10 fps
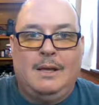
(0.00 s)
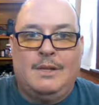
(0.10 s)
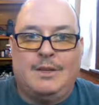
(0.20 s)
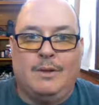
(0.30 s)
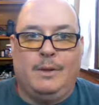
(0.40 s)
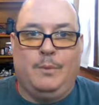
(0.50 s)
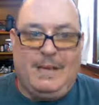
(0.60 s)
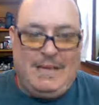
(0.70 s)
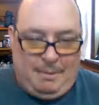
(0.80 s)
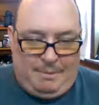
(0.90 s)
so that we
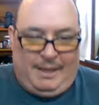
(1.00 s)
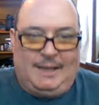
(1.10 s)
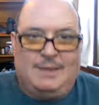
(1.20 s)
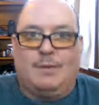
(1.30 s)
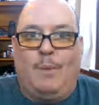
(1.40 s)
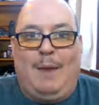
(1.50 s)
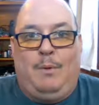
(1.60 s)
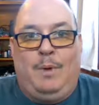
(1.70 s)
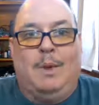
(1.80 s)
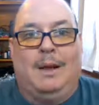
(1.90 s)
keep things the way
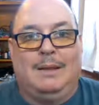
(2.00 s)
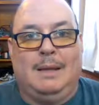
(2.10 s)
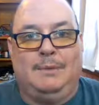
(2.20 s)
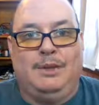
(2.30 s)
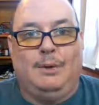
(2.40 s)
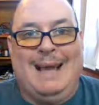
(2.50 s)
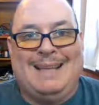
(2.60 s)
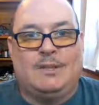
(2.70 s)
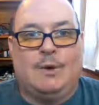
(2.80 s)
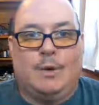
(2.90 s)
we want them to
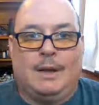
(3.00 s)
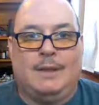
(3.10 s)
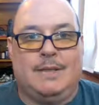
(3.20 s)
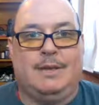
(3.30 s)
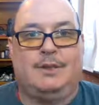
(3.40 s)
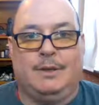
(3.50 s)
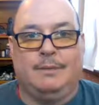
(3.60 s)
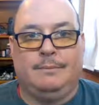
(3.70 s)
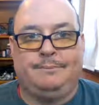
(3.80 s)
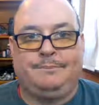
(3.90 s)
as an
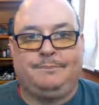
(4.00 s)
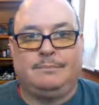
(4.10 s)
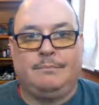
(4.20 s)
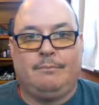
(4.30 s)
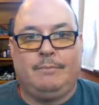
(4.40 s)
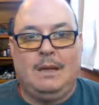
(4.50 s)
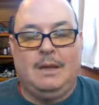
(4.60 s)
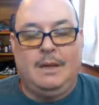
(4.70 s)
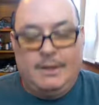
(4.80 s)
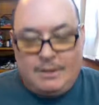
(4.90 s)
organization?
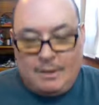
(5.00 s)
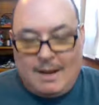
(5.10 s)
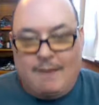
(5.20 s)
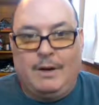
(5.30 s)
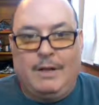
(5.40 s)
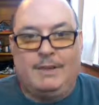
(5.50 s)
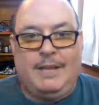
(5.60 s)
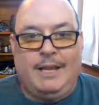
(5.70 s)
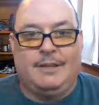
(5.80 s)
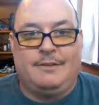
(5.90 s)
So governance
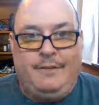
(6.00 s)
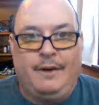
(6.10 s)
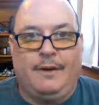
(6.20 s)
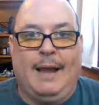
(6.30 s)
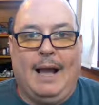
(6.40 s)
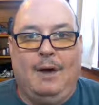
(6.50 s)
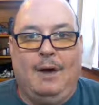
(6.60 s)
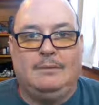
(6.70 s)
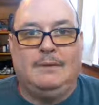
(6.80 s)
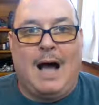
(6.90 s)
is figuring
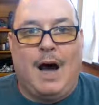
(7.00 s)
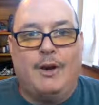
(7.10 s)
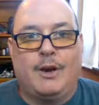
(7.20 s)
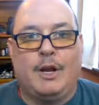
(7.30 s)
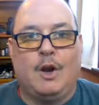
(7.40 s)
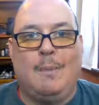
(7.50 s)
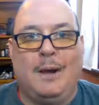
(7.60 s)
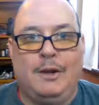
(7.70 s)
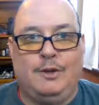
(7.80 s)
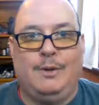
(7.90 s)
out how you're going to go
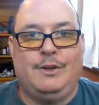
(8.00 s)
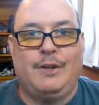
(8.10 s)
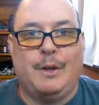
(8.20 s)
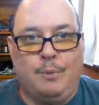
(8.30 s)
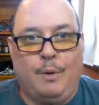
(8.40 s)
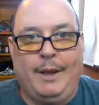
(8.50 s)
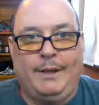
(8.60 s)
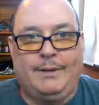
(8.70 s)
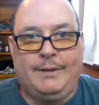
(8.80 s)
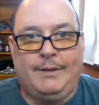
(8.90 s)
about doing
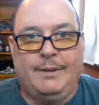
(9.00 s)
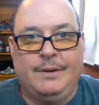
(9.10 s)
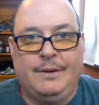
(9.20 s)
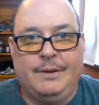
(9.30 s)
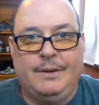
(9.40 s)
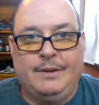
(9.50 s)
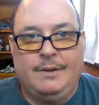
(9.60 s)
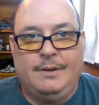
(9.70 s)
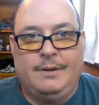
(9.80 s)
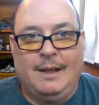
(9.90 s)
SharePoint
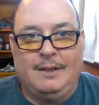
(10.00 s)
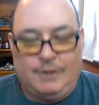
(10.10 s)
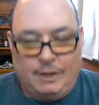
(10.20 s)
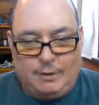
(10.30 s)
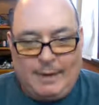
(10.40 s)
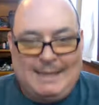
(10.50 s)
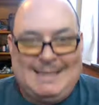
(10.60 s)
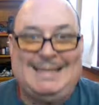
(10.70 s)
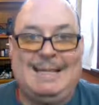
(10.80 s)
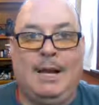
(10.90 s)
to great
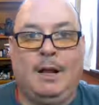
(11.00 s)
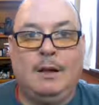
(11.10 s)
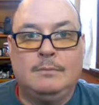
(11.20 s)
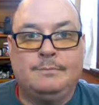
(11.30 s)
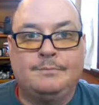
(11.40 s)
detail.